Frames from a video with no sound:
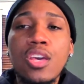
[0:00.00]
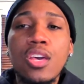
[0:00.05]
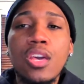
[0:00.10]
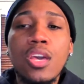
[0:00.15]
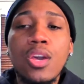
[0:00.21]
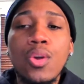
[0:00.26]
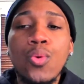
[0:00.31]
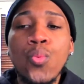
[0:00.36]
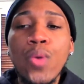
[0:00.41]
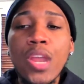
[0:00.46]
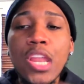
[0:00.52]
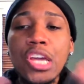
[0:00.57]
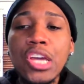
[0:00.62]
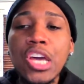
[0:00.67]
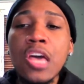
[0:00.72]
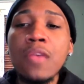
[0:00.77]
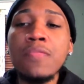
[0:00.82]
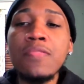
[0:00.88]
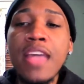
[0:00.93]
When it
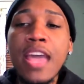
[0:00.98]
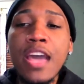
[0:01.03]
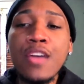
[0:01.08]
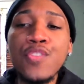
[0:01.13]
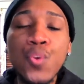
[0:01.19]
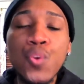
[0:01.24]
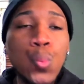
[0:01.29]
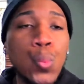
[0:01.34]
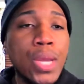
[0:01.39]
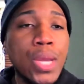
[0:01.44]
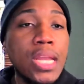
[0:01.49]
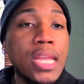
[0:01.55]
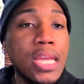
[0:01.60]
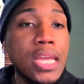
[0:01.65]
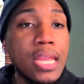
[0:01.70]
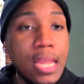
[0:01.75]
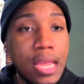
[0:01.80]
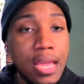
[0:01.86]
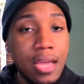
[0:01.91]
comes down to Wendy
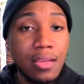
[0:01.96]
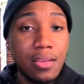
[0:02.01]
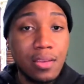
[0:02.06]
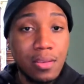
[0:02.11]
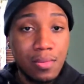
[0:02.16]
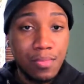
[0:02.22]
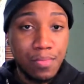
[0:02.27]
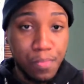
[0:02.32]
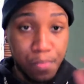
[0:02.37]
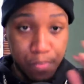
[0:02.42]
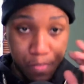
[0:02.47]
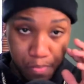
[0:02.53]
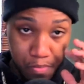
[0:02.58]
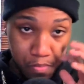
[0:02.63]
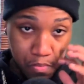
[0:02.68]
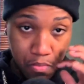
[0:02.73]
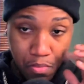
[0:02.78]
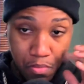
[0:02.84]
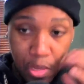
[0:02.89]
and Nneka,
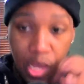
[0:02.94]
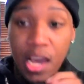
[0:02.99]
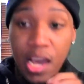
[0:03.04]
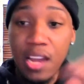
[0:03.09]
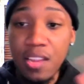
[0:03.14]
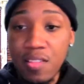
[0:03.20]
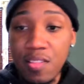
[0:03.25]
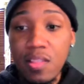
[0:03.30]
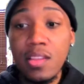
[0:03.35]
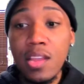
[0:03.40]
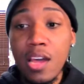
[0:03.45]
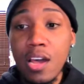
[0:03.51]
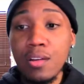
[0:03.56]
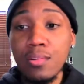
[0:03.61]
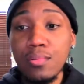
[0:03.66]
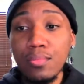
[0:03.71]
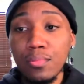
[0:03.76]
honestly though,